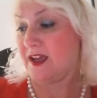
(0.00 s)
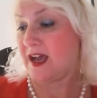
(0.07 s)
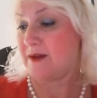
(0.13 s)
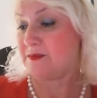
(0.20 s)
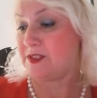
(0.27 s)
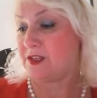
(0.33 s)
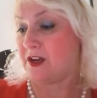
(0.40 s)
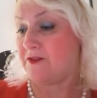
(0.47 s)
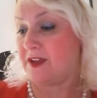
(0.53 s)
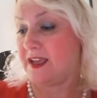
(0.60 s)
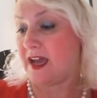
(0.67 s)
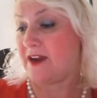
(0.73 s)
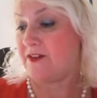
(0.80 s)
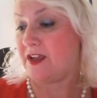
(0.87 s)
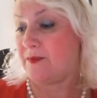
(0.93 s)
I'm sorry,
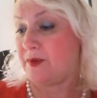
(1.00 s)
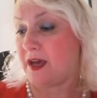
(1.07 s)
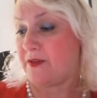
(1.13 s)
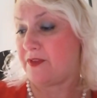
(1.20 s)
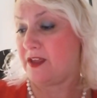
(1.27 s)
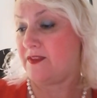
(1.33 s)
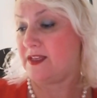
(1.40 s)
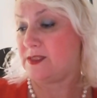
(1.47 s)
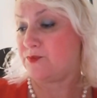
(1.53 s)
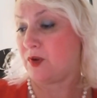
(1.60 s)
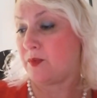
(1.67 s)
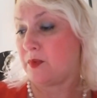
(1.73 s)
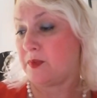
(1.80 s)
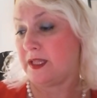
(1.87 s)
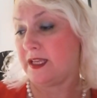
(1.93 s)
Gary, but I think there's
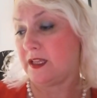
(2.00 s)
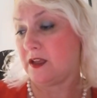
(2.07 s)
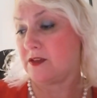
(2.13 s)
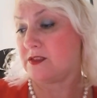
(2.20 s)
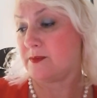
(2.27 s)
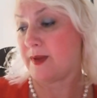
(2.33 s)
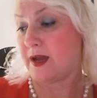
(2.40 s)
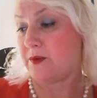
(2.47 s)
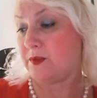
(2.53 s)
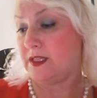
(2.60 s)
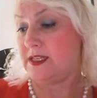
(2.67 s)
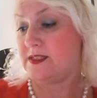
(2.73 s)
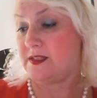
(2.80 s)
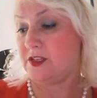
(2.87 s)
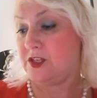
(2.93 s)
probably a lot about
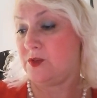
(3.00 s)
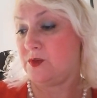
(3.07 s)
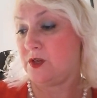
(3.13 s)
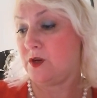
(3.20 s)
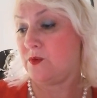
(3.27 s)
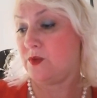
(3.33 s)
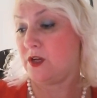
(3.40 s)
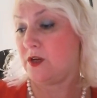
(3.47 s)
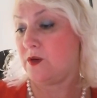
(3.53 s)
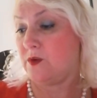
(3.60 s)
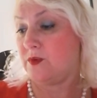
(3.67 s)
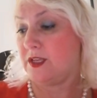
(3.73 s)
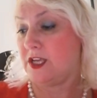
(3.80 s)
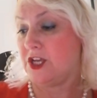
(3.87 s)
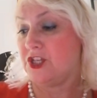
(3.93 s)
Lisa you don't
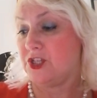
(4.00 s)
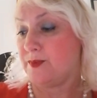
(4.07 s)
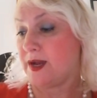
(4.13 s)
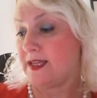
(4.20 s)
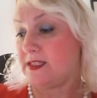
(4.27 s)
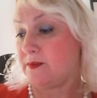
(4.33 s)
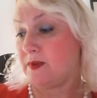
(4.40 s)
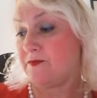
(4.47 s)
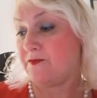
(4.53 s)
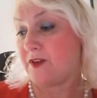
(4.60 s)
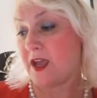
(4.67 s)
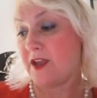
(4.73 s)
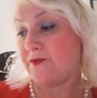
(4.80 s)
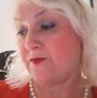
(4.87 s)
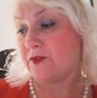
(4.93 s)
know. She might have been
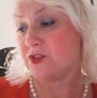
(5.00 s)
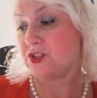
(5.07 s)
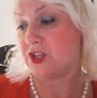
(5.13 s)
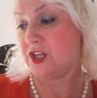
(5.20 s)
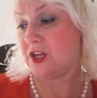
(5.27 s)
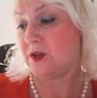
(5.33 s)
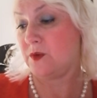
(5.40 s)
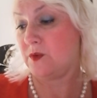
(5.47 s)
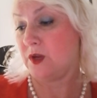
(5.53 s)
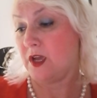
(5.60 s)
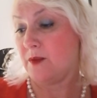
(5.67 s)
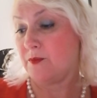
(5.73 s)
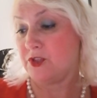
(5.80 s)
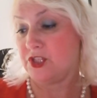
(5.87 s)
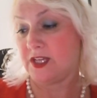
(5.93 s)
faithful to you,
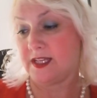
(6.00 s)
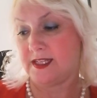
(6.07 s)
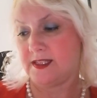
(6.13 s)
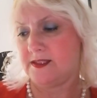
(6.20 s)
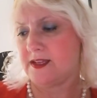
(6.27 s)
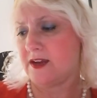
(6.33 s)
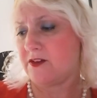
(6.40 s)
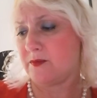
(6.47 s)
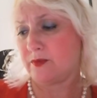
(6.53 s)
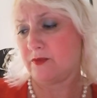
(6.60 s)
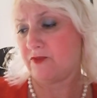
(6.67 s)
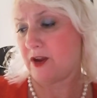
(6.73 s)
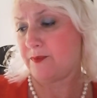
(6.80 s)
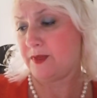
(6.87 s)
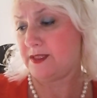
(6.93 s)
but she had a terrible
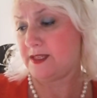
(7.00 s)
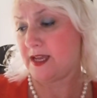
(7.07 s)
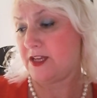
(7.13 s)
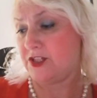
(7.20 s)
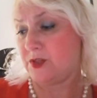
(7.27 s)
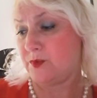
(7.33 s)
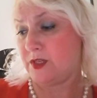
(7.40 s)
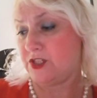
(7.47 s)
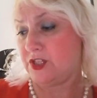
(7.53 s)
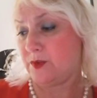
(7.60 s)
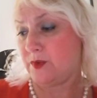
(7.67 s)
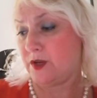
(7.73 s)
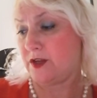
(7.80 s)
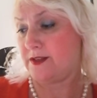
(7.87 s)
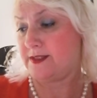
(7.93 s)
reputation when she
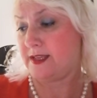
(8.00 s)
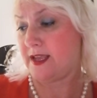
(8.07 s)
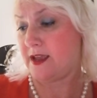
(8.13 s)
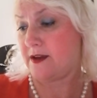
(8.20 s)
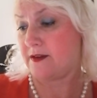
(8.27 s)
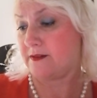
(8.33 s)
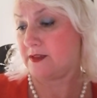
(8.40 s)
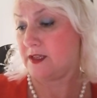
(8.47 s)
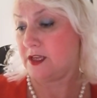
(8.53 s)
worked here.